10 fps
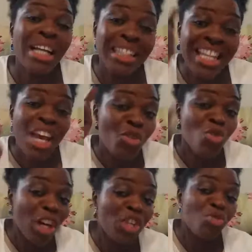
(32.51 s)
Then you
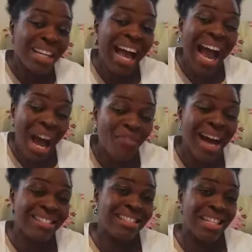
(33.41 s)
know the children are half
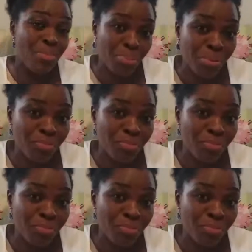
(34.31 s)
asleep.